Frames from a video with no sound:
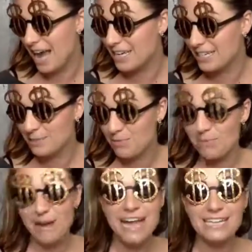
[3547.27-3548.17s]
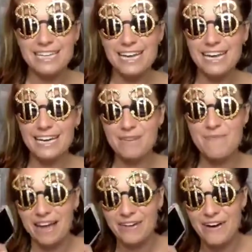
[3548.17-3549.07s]
I can just put my headset in and
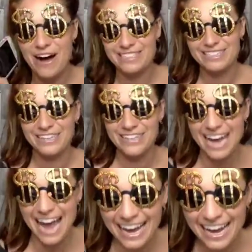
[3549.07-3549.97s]
make calls, okay?